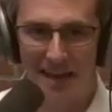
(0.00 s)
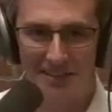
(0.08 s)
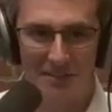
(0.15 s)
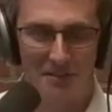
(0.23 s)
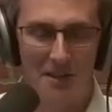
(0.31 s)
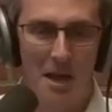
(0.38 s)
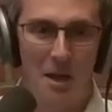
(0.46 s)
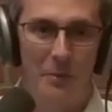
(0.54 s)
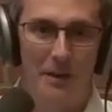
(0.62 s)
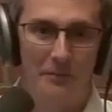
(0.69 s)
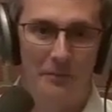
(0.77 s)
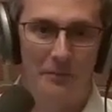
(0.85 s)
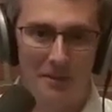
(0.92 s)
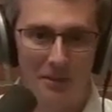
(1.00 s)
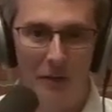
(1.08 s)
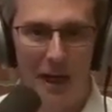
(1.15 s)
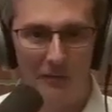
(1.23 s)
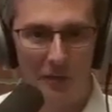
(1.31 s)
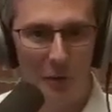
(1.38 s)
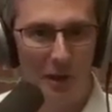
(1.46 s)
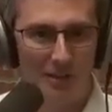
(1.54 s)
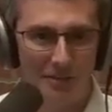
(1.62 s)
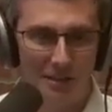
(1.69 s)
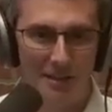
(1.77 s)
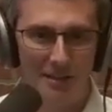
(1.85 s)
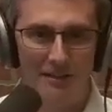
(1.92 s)
and answers. But if you do have
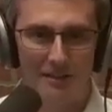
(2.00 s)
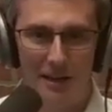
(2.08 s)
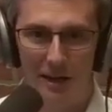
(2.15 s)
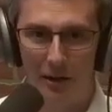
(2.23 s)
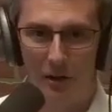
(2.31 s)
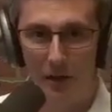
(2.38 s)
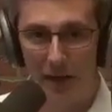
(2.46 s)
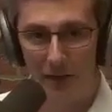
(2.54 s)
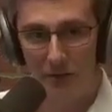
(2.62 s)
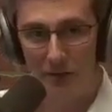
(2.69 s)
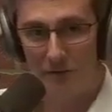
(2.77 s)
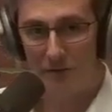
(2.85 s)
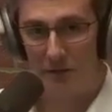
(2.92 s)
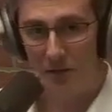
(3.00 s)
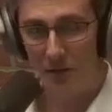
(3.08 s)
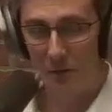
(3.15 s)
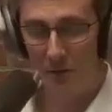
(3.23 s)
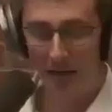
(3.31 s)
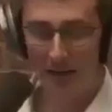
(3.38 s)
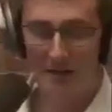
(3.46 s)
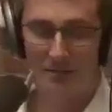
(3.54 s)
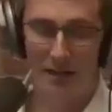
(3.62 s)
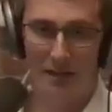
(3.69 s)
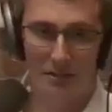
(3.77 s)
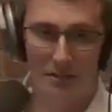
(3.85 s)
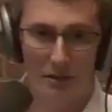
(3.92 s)
questions, uh, go ahead and use the Q&A
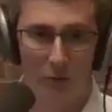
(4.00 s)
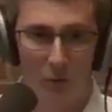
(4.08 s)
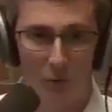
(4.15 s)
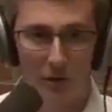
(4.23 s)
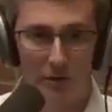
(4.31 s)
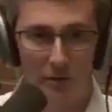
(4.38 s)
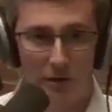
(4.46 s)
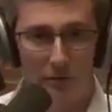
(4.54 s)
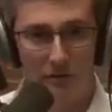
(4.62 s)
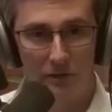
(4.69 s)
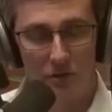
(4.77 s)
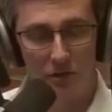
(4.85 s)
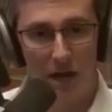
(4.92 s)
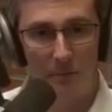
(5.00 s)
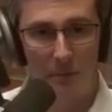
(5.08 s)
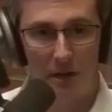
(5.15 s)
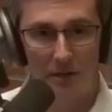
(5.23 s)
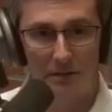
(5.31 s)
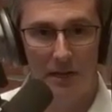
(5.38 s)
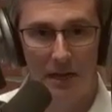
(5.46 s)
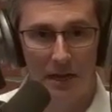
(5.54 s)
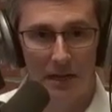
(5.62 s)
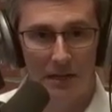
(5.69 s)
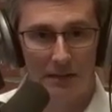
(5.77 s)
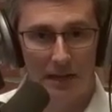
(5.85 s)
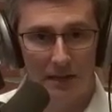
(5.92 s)
section or you can use the chat box.
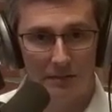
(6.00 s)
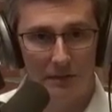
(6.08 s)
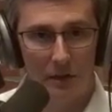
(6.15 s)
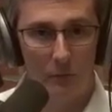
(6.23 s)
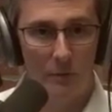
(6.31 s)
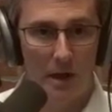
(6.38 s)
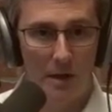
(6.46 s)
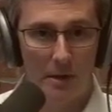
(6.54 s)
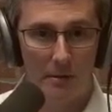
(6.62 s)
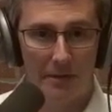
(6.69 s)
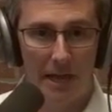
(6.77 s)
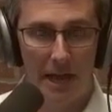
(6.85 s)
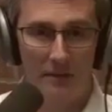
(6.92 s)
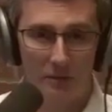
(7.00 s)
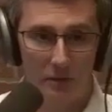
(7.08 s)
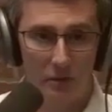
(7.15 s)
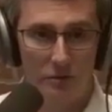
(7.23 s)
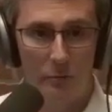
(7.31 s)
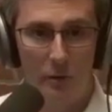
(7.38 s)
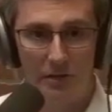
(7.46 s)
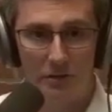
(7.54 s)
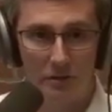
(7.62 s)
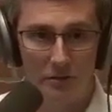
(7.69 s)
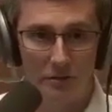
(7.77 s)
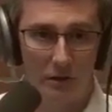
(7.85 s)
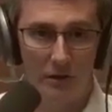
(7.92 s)
Let us know. We might be able to answer those
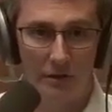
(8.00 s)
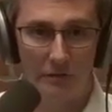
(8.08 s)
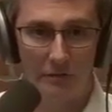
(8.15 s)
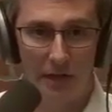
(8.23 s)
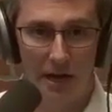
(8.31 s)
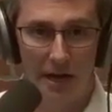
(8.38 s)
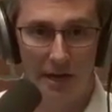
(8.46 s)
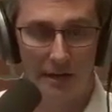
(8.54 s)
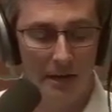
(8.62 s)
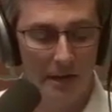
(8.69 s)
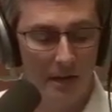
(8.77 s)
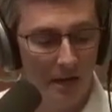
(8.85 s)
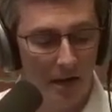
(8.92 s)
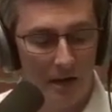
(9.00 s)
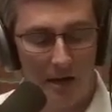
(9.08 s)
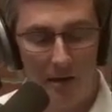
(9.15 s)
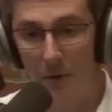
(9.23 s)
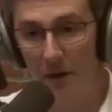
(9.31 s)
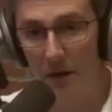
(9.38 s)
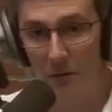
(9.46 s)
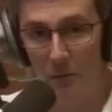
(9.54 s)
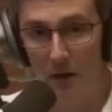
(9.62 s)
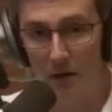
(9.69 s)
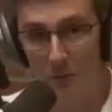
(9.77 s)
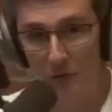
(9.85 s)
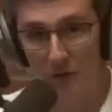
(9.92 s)
questions on the fly. Uh, but
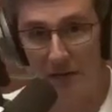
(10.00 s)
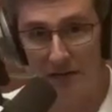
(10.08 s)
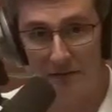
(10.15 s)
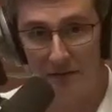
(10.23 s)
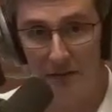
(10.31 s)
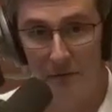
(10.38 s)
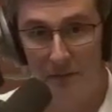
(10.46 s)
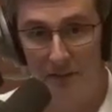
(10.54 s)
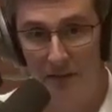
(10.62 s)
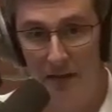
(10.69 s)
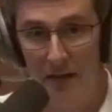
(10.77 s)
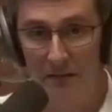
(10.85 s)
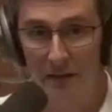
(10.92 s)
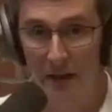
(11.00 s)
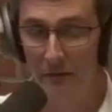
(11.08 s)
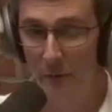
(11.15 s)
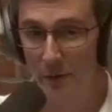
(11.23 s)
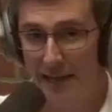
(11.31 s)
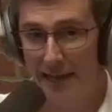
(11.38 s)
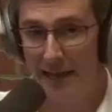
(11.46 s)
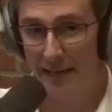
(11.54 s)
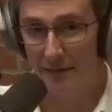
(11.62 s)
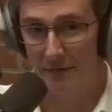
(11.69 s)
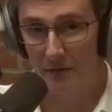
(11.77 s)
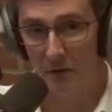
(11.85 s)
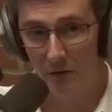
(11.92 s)
otherwise, we'll try to get to them at the end. And if we
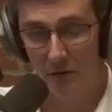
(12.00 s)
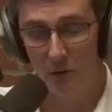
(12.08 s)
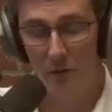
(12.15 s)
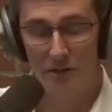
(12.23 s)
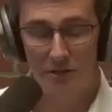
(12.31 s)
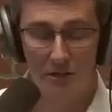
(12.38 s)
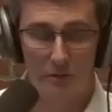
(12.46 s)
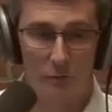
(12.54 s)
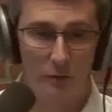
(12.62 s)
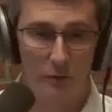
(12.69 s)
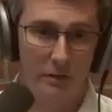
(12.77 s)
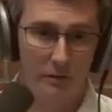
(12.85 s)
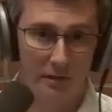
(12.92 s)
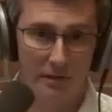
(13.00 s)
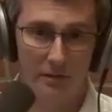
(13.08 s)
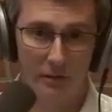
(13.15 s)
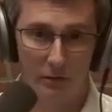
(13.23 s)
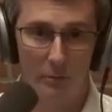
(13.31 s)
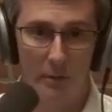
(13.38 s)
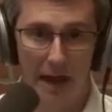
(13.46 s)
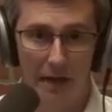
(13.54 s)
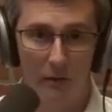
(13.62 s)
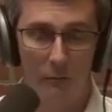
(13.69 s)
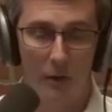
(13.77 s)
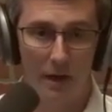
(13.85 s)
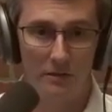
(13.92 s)
can't get to all the questions, we'll certainly circle
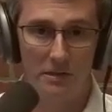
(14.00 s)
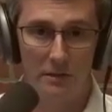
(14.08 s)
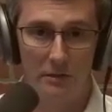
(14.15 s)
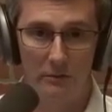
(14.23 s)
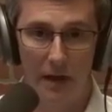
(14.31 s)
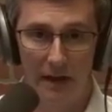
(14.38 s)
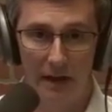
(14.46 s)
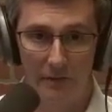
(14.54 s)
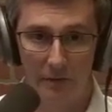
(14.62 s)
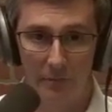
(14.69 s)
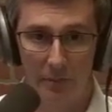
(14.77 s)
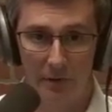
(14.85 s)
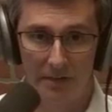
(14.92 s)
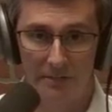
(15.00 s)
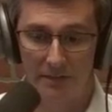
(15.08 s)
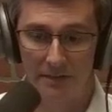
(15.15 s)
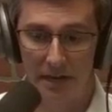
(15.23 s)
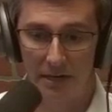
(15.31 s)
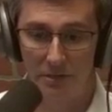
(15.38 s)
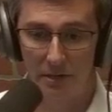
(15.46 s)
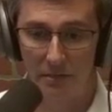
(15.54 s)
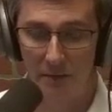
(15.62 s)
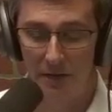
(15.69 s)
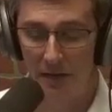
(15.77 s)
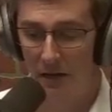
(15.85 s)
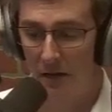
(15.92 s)
back around to you after the presentation.